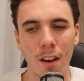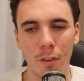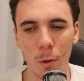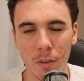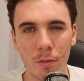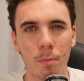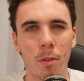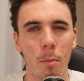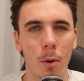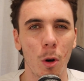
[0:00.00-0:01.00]
Forward of
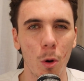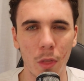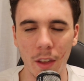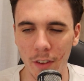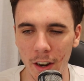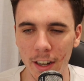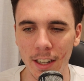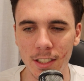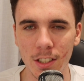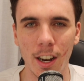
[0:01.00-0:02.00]
the ball, they're very
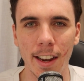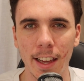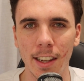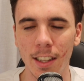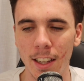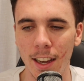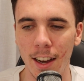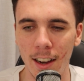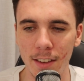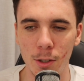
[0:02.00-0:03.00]
exciting.
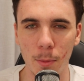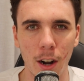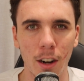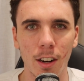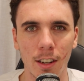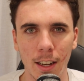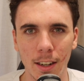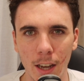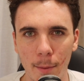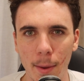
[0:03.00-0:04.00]
If Jamara
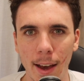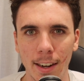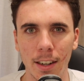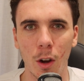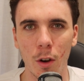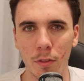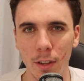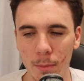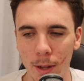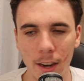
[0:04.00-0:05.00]
can come back and
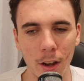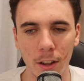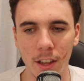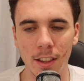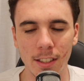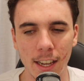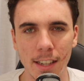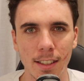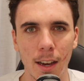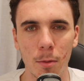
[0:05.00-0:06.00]
hopefully play early in the
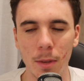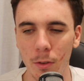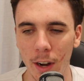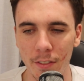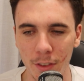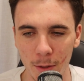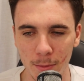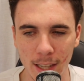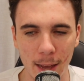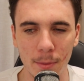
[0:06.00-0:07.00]
season, that would be great for them.
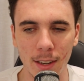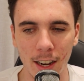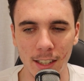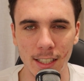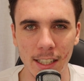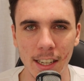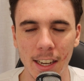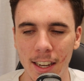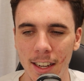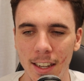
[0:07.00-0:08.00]
Sam Darcy
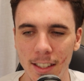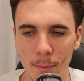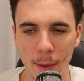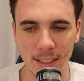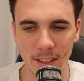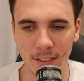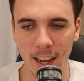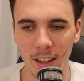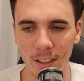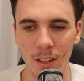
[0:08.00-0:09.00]
is a massive
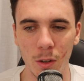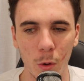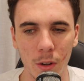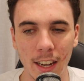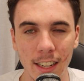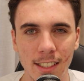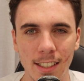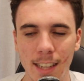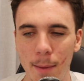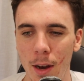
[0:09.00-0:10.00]
talent. Norton needs to
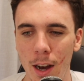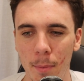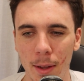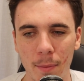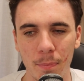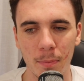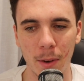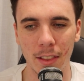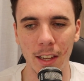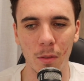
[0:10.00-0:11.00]
step up.
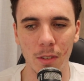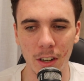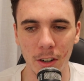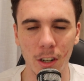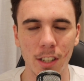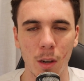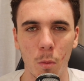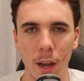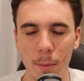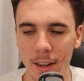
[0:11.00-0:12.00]
I think, guys like
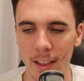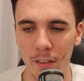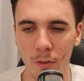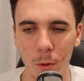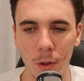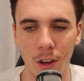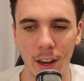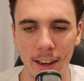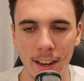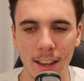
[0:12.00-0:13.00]
Waitman in that forward
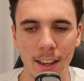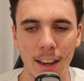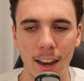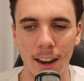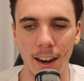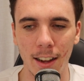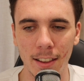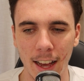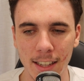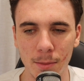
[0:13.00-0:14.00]
line
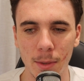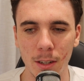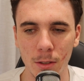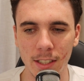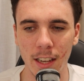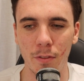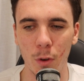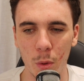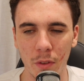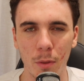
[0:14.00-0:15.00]
has them in good stead
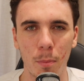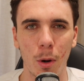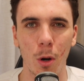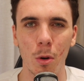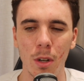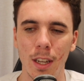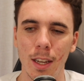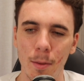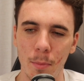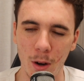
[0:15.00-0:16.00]
forward of the ball.
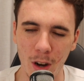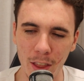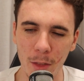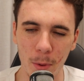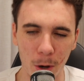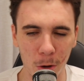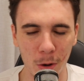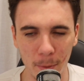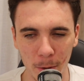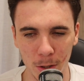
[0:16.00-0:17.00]
Behind the
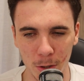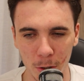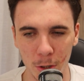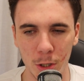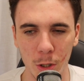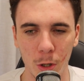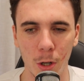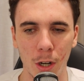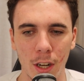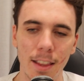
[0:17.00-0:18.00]
ball, I'm not too
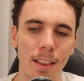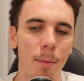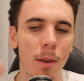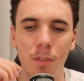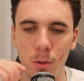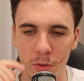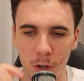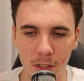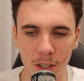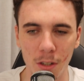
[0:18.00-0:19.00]
sure. And then their midfield's
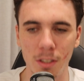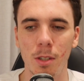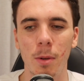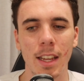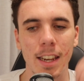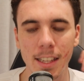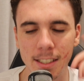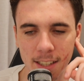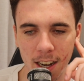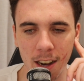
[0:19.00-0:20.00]
rock solid. So it
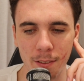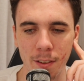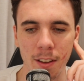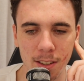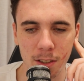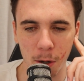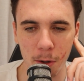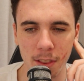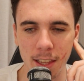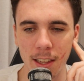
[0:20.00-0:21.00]
is tough.
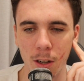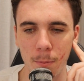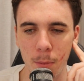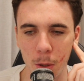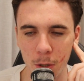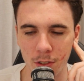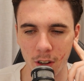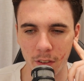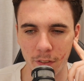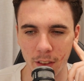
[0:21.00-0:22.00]
Don't think they're going to push
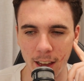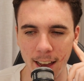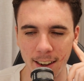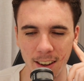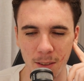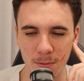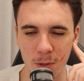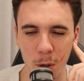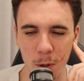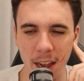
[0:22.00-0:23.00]
for a flag. And I'm
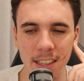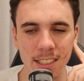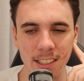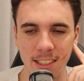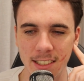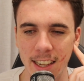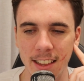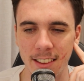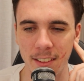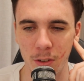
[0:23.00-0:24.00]
too hesitant to say
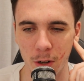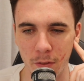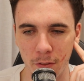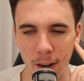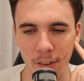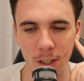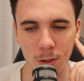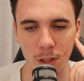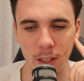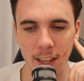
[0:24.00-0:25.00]
that they've got a very
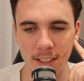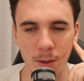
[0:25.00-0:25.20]
good list.